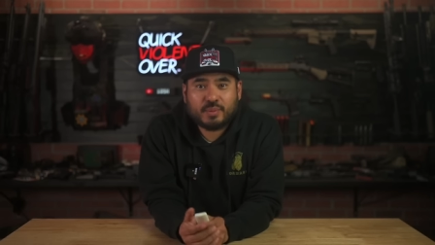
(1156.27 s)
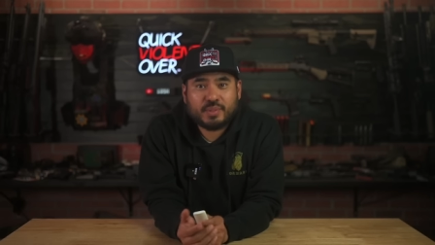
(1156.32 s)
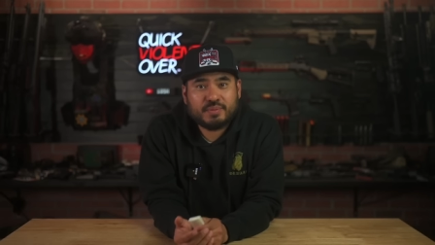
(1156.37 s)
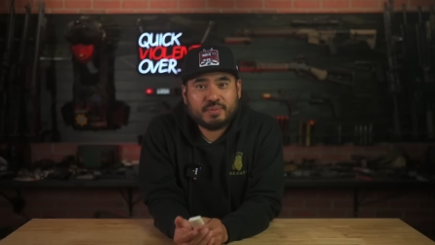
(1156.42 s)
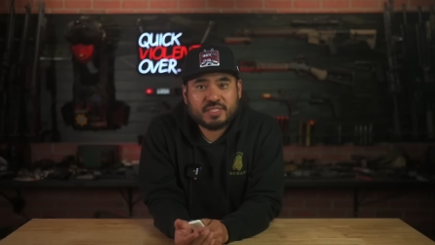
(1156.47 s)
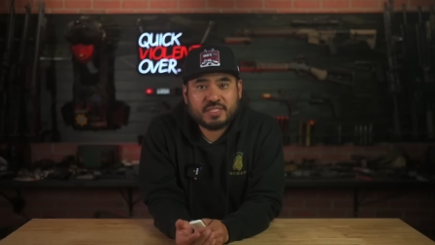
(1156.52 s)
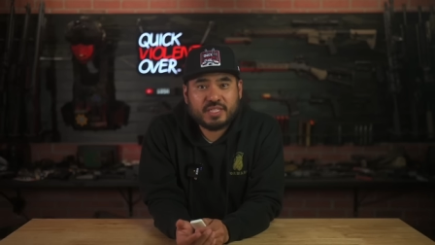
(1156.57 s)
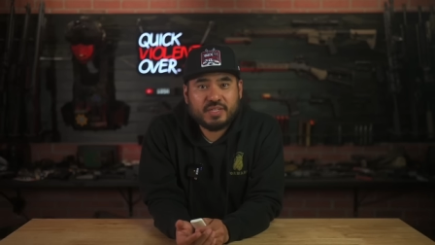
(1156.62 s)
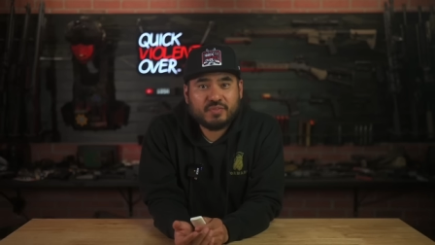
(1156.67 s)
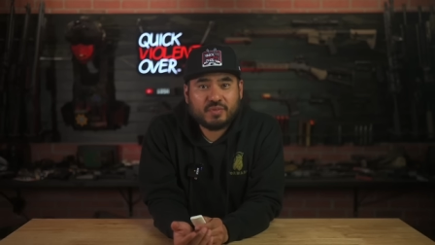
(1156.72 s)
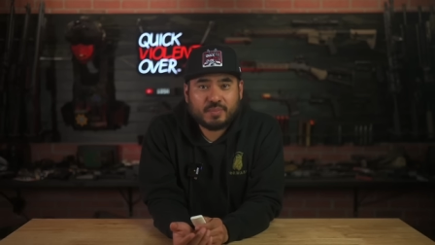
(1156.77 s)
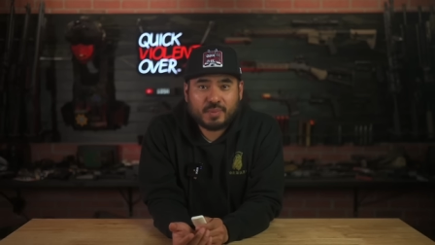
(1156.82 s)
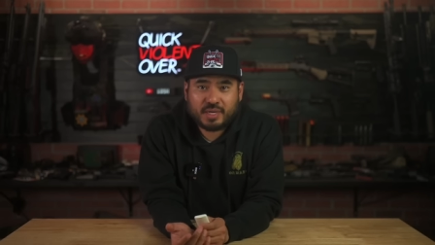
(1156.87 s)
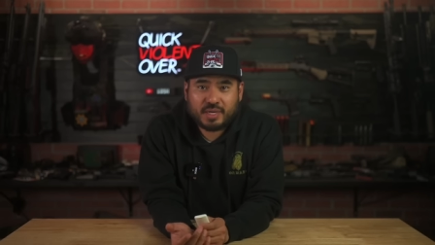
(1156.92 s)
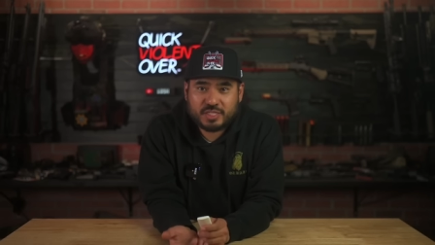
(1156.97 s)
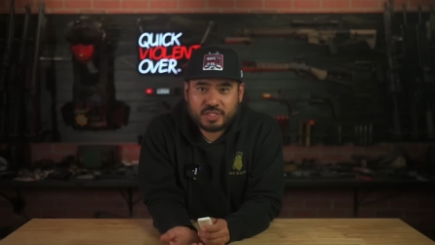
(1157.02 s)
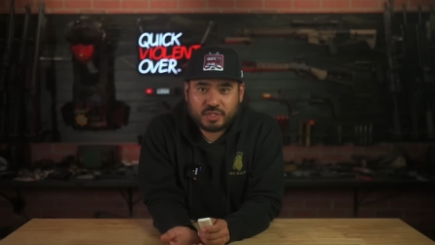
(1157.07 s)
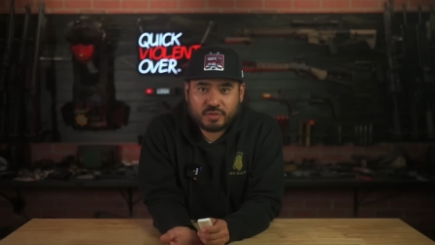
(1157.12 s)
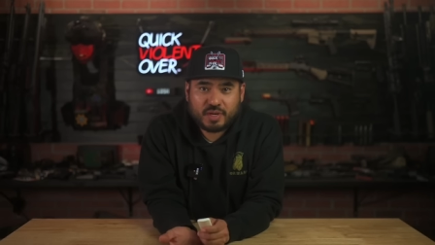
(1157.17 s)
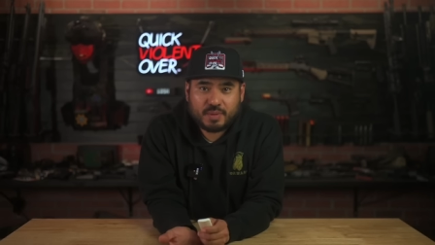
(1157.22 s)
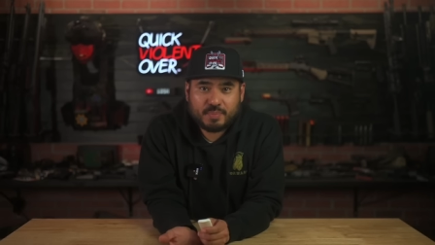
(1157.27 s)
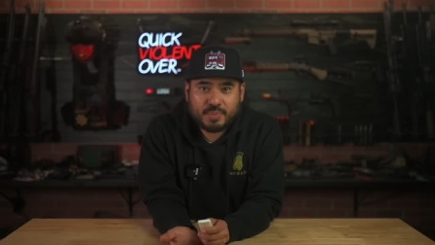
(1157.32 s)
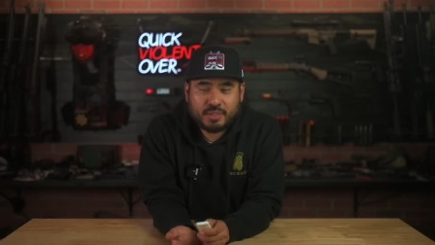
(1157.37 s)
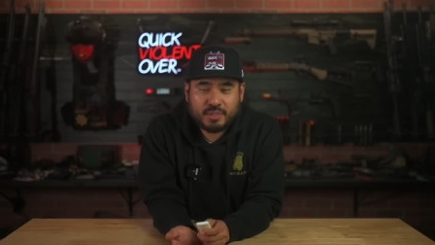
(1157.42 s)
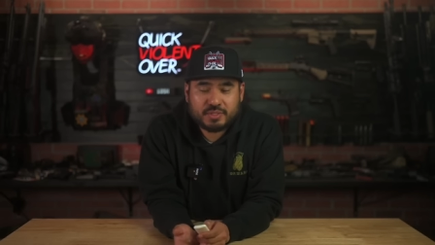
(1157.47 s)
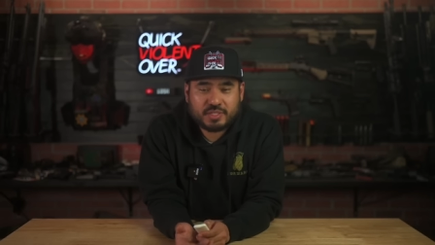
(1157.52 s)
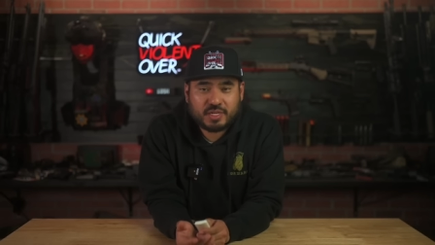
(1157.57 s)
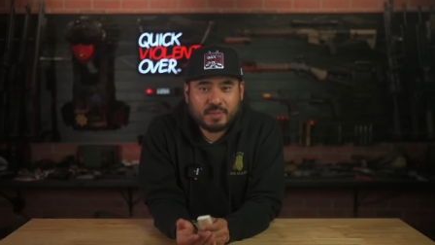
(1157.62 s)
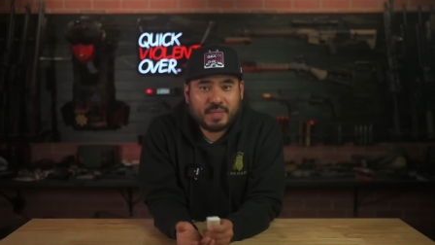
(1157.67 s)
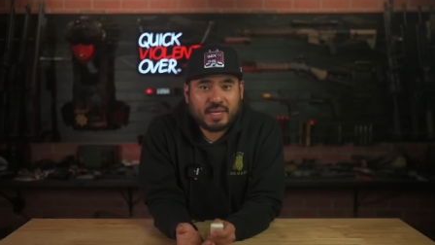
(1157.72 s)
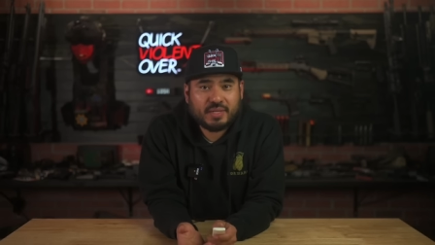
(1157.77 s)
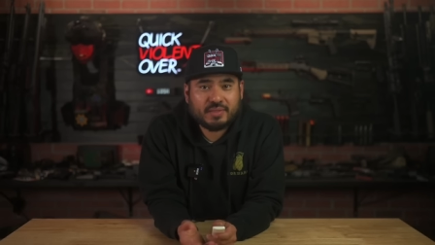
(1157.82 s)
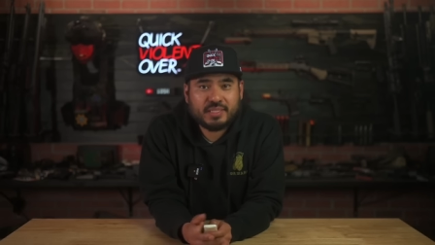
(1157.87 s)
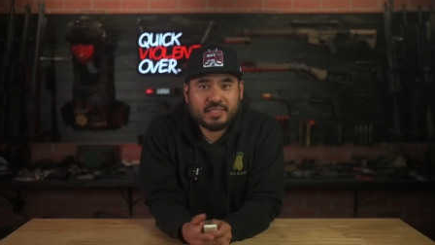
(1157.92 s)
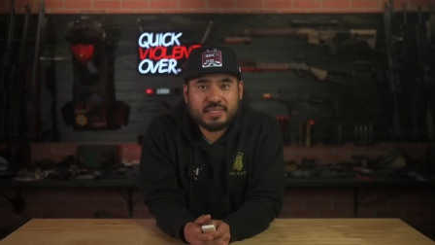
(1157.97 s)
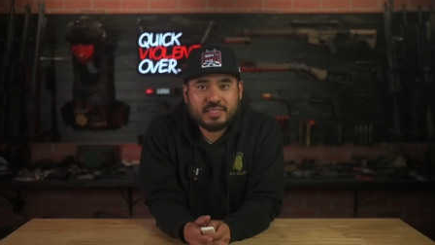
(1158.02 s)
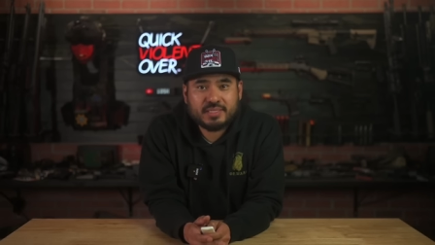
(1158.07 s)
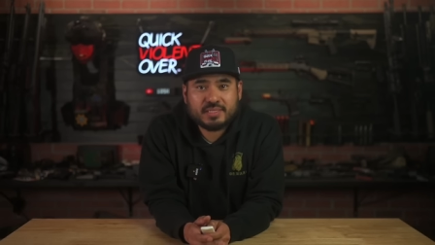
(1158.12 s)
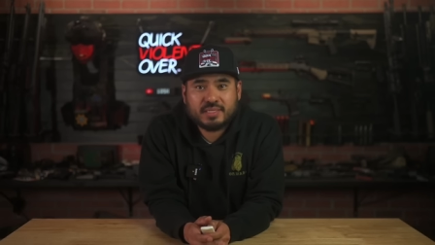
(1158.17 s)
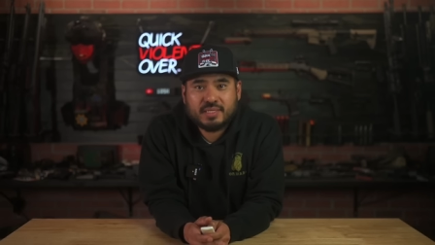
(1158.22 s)
we received from our Instagram post about
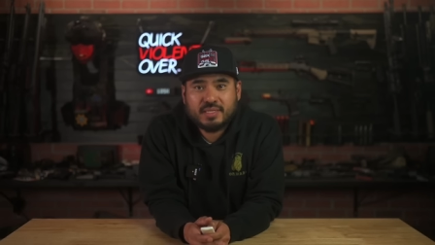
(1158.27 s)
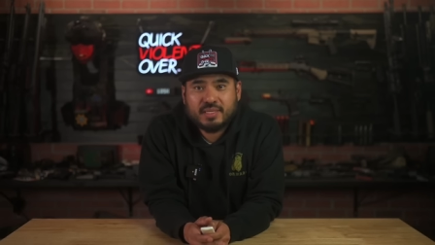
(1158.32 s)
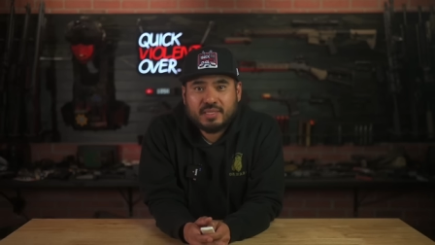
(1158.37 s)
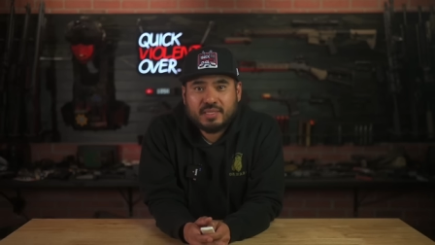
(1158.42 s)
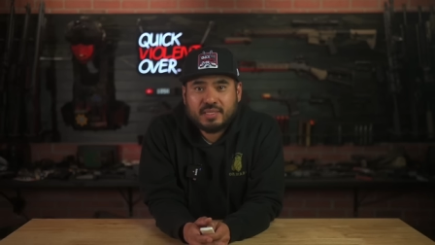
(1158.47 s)
these.